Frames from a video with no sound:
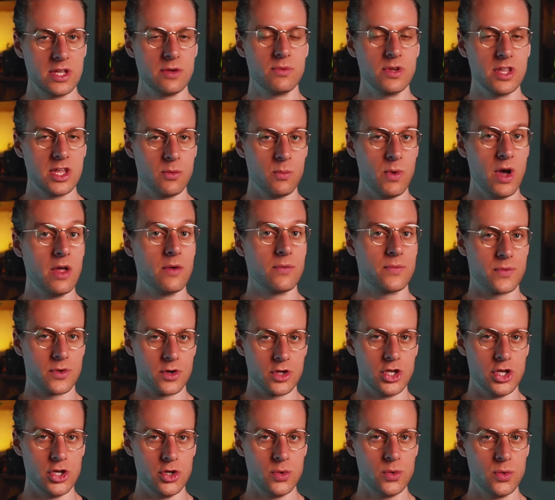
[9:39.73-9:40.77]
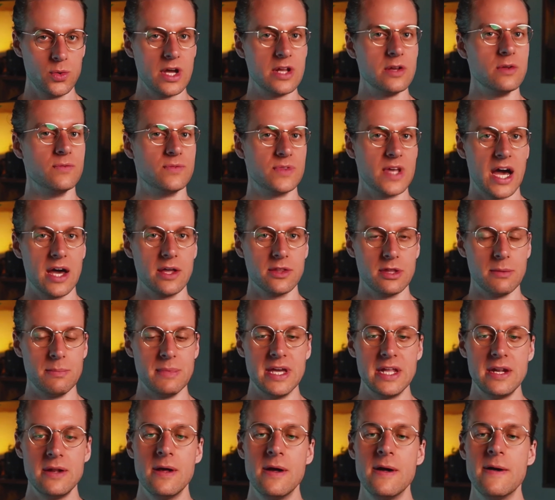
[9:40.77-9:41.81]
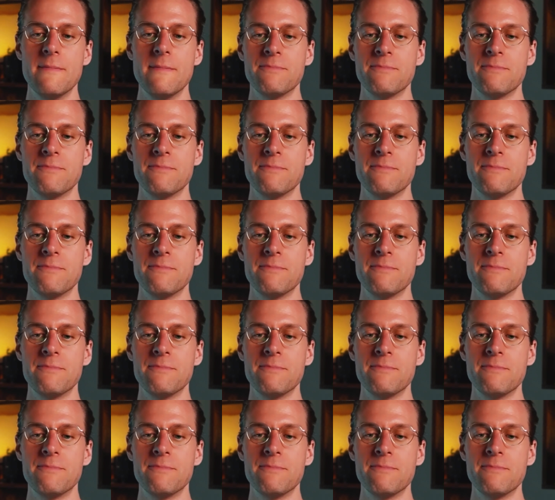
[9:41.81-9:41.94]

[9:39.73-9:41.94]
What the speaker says: really well for you, and you've dialed them in.